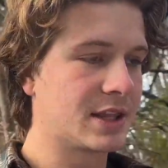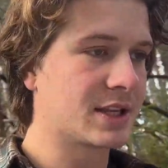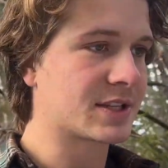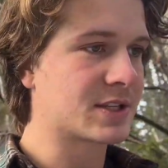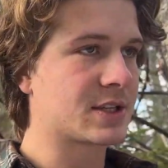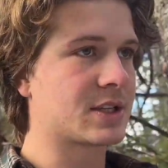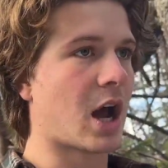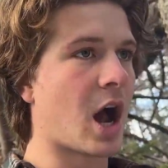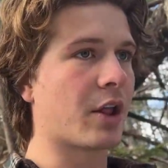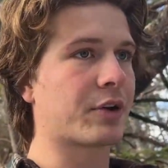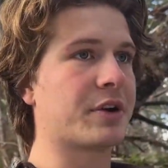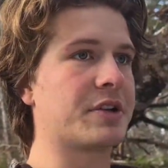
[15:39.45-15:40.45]
This
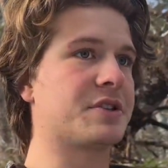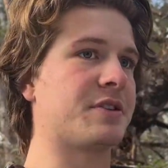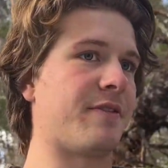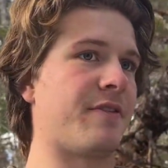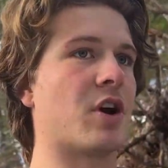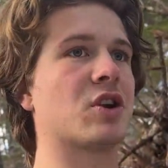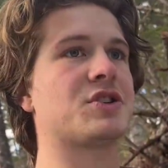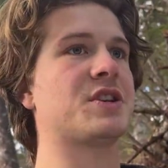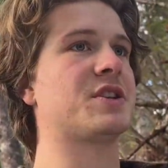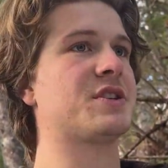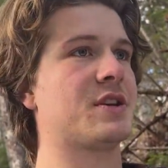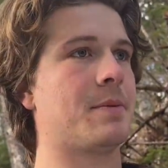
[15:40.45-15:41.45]
tolerance
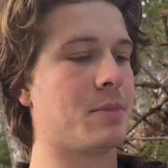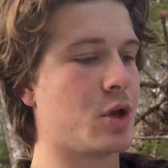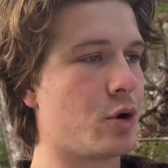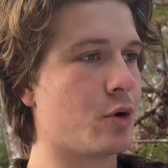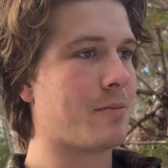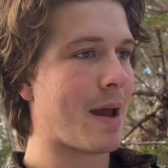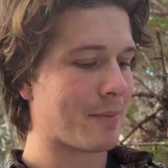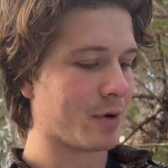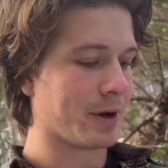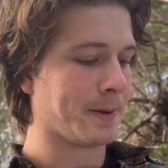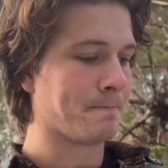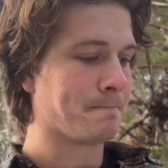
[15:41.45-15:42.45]
versus immune memory.